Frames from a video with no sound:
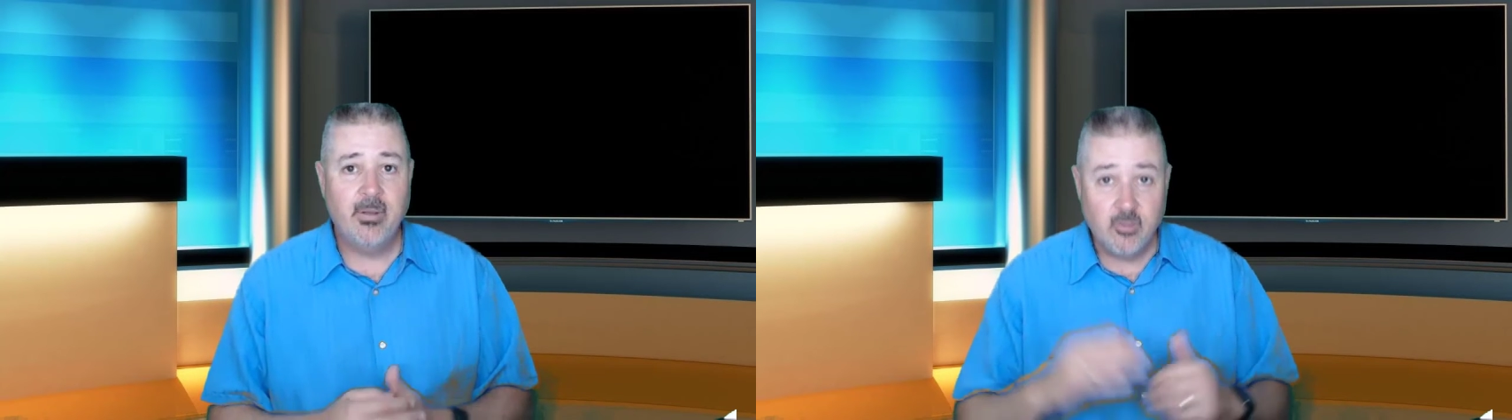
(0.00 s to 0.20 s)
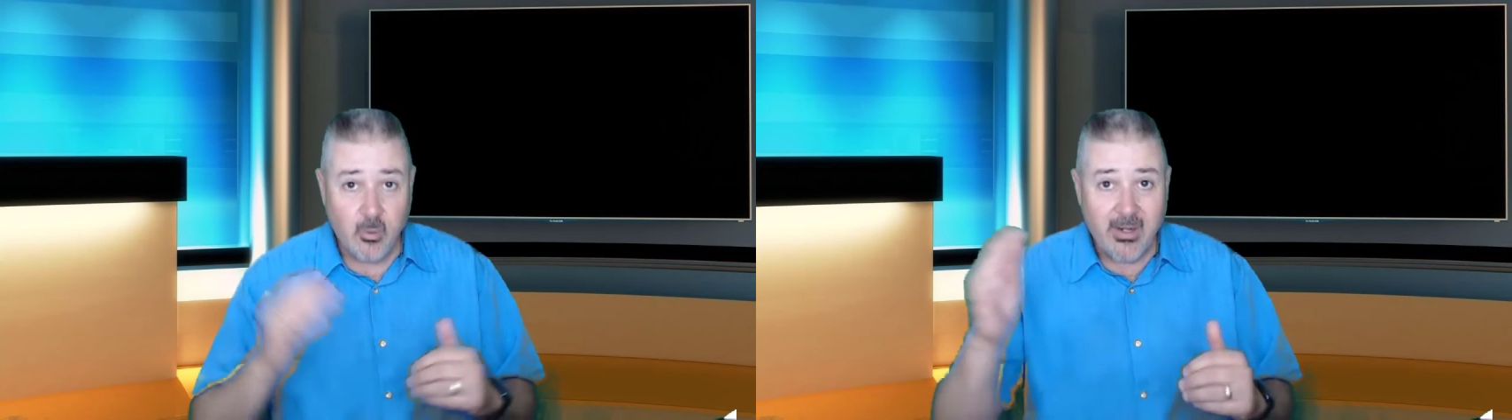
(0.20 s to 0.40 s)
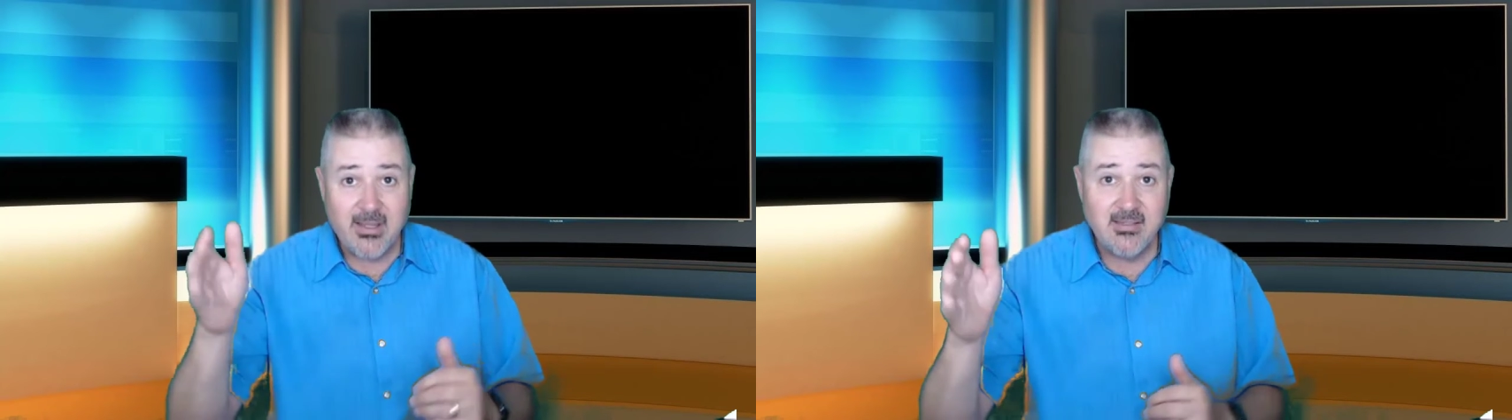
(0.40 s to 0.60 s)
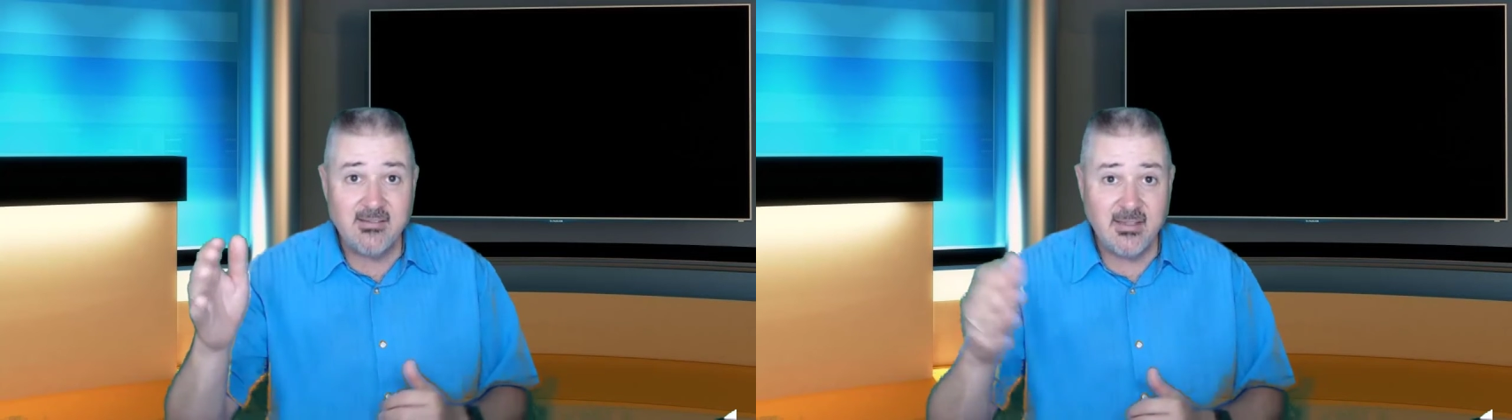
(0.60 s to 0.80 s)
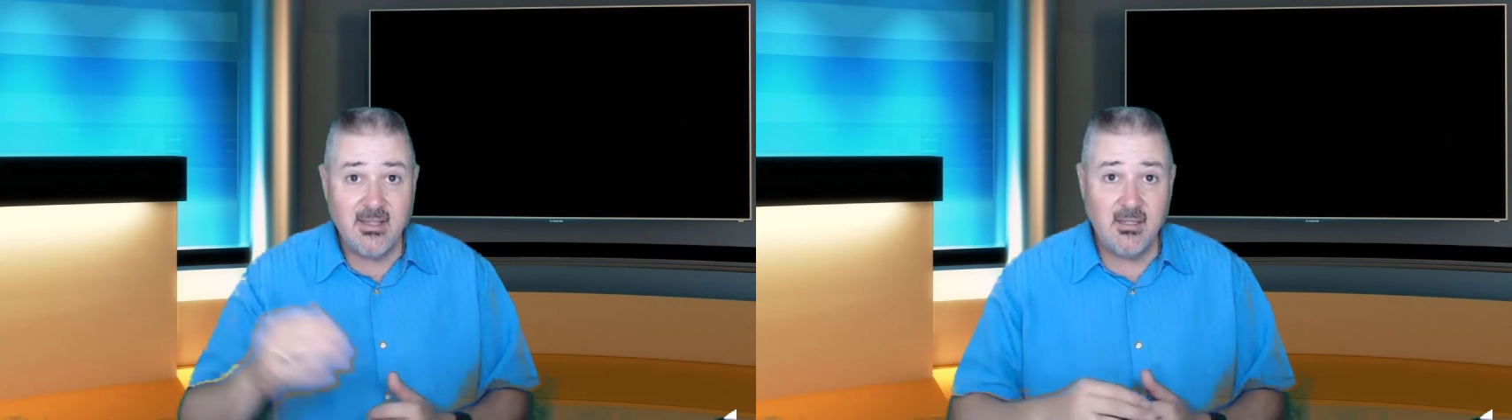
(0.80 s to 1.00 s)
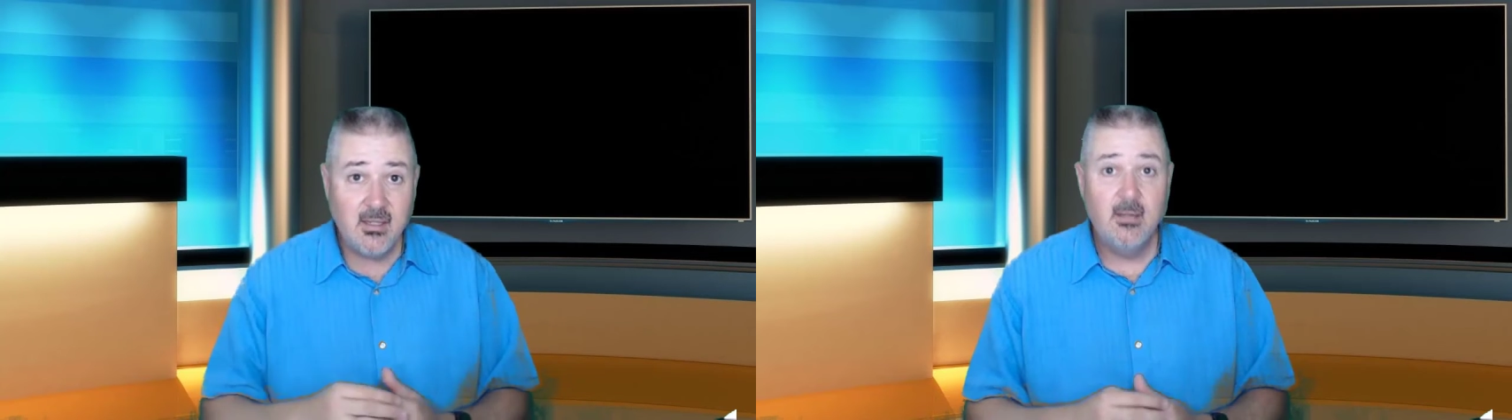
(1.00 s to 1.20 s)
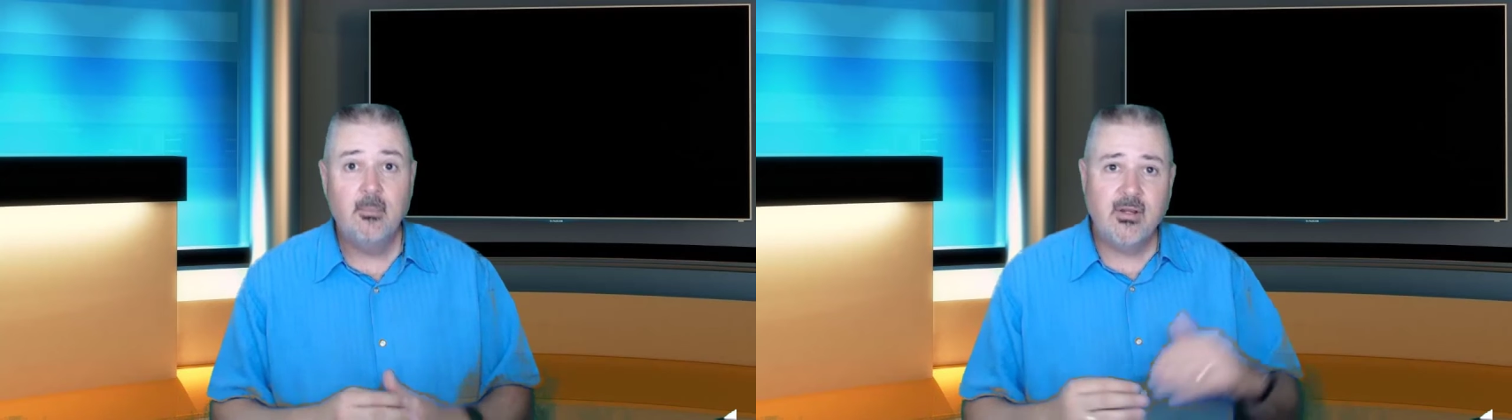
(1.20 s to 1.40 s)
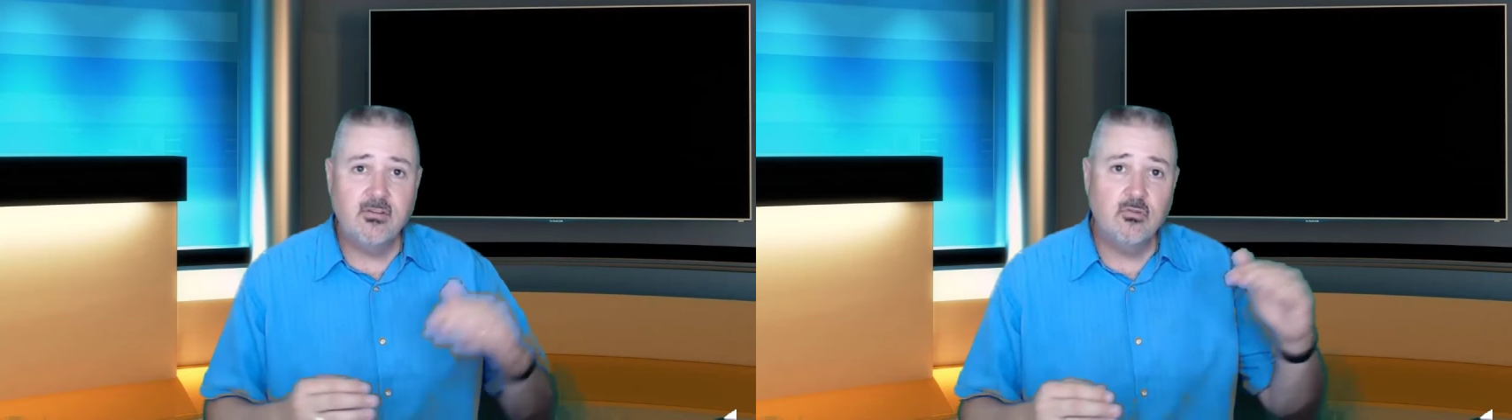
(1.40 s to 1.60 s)
By 2018,
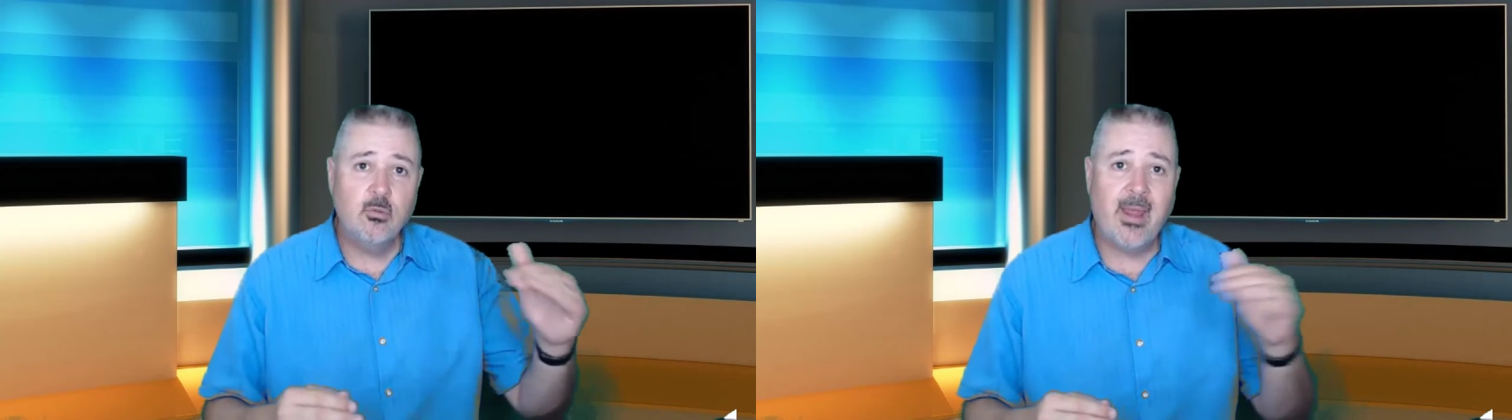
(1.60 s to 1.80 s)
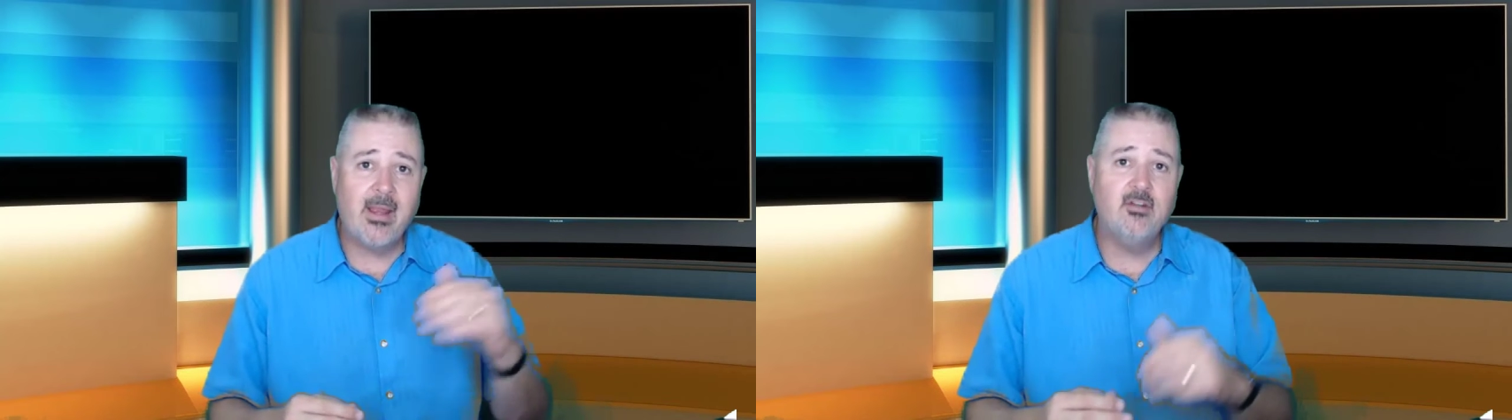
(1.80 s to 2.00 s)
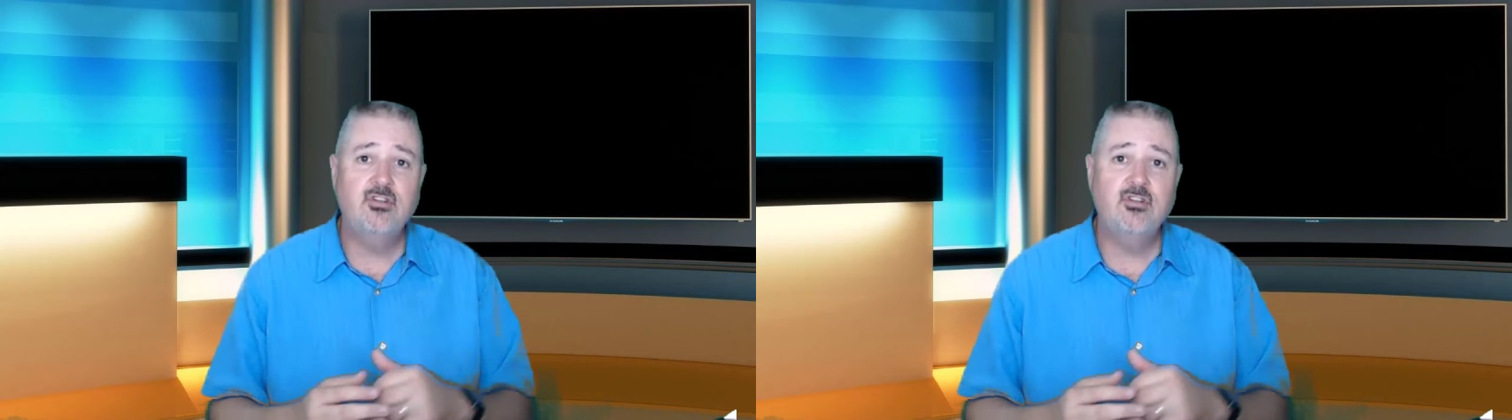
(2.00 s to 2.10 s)
prices were back